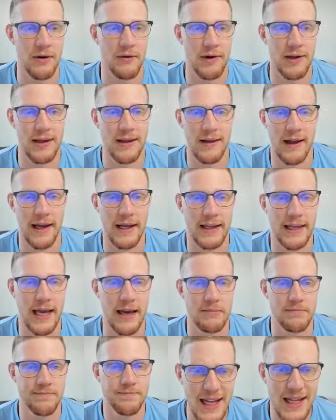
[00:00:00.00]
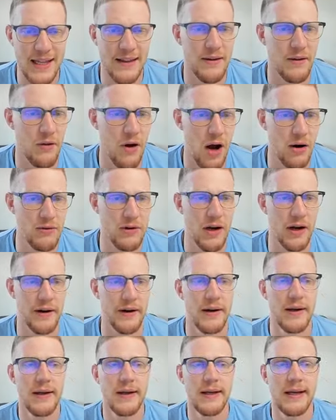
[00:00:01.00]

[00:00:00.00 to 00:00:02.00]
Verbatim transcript: I really liked them in the long run.